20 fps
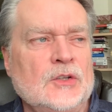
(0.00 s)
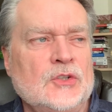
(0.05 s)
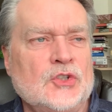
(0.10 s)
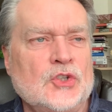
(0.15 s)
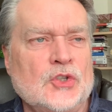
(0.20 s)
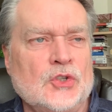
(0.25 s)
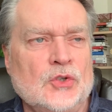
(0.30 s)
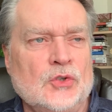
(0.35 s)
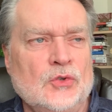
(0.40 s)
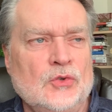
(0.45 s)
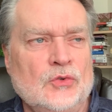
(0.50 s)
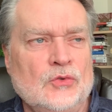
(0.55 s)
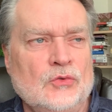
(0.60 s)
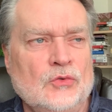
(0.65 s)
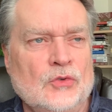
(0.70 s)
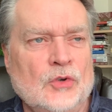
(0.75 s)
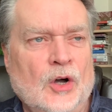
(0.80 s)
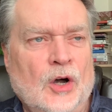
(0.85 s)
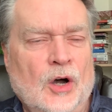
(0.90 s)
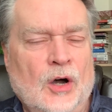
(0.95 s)
to
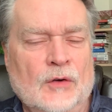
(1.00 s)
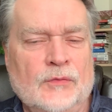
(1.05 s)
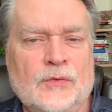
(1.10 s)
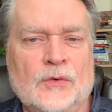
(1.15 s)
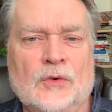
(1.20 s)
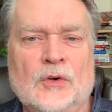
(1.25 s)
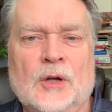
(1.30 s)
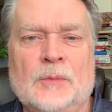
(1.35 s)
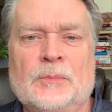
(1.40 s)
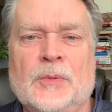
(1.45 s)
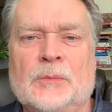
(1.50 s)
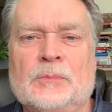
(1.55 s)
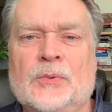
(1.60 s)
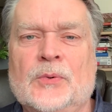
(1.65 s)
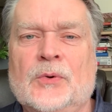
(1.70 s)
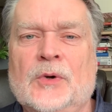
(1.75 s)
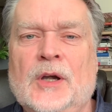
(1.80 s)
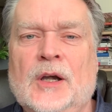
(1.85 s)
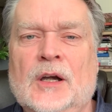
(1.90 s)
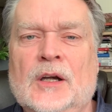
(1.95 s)
offer up a
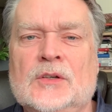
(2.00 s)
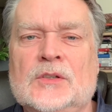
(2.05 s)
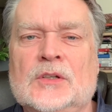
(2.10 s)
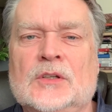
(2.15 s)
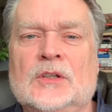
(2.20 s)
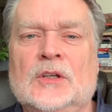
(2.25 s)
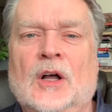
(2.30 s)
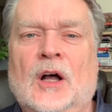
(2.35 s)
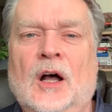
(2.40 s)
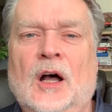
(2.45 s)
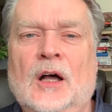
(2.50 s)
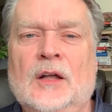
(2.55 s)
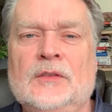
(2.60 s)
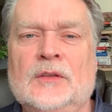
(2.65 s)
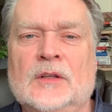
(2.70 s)
prayer to God